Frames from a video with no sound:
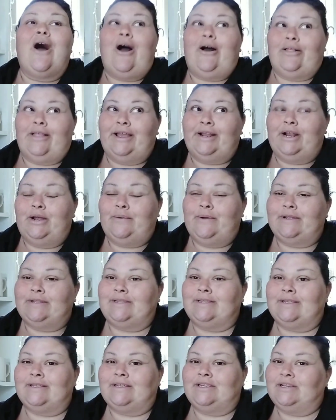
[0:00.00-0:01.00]
All I know
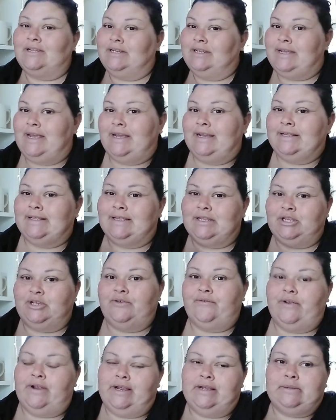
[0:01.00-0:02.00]
is it's gonna take us into
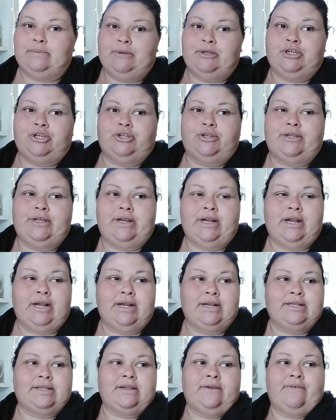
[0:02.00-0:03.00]
a very special dinner
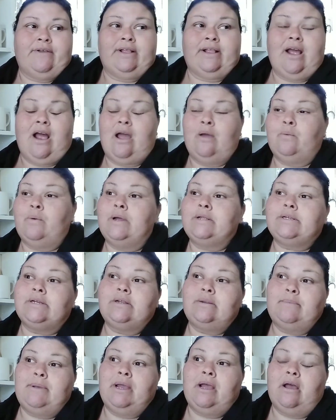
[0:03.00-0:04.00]
and stuff like that. I was
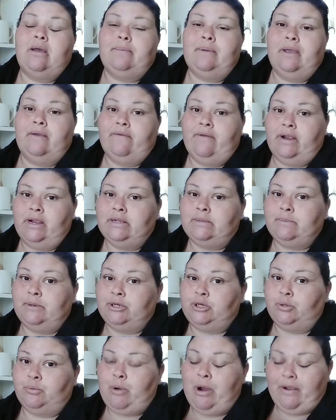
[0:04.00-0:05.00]
gonna make Cubby a very
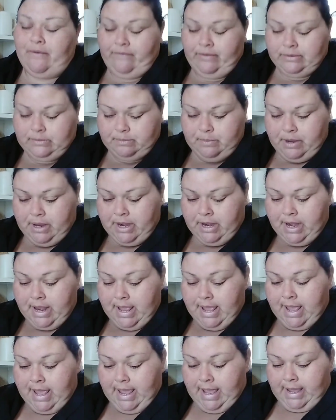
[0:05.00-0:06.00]
special breakfast, but
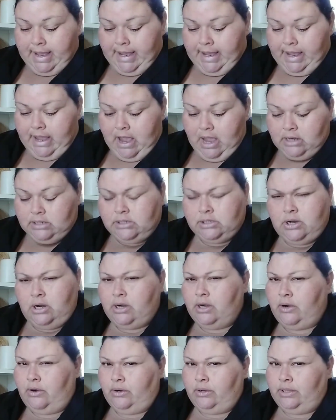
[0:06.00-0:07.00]
he got
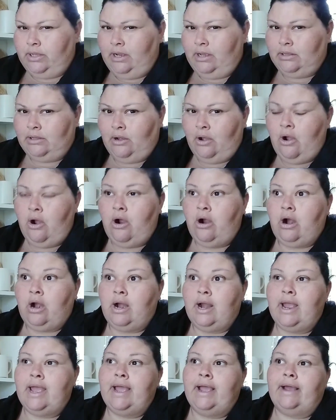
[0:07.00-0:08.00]
started early on the
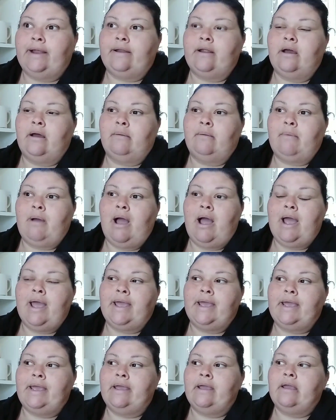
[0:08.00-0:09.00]
car, and um,
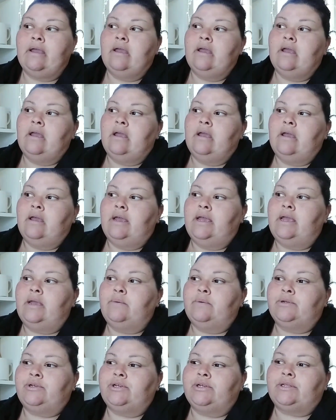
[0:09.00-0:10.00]
I he
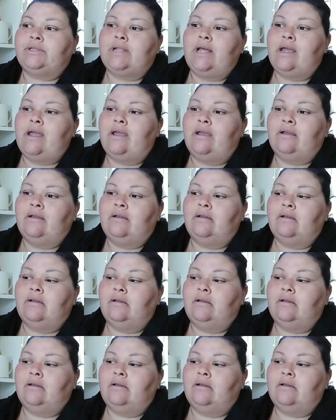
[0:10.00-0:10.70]
was just like,